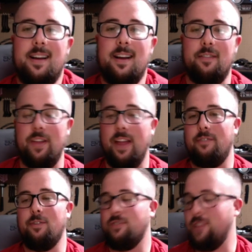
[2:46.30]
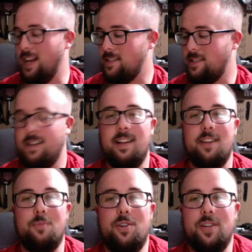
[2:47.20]
for that first class, that's
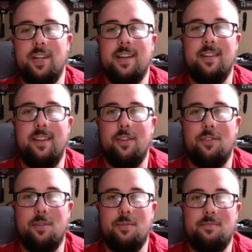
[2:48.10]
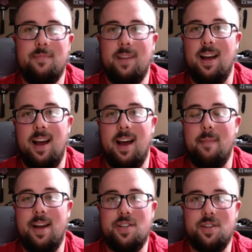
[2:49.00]
what you get. So I
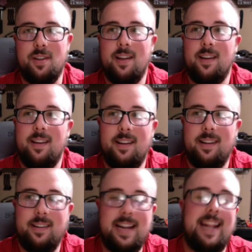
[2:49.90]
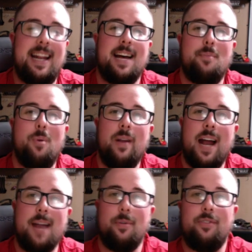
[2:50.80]
imagine
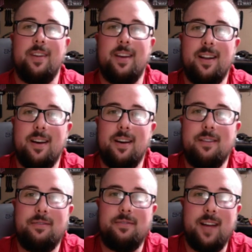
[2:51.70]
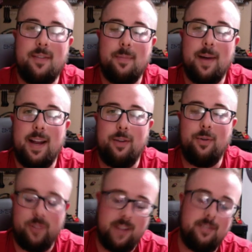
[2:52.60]
99.9% of everybody who
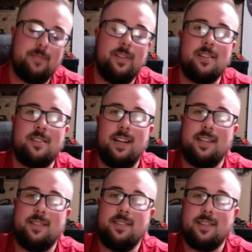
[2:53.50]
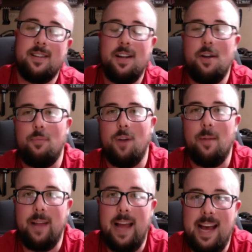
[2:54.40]
signs up for these classes
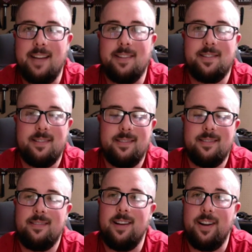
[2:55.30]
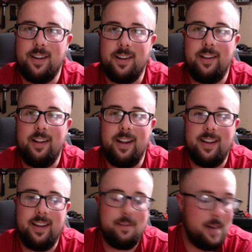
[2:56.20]
probably has a gun cleaning
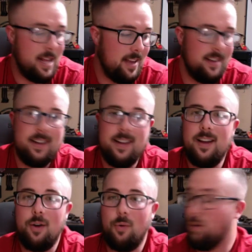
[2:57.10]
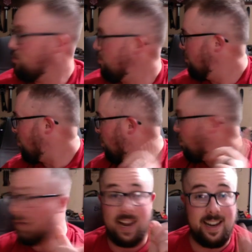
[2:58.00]
kit. But hey, what's one more?
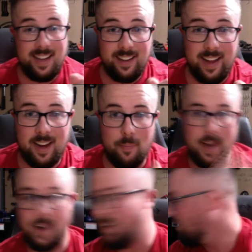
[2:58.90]
What I did like about it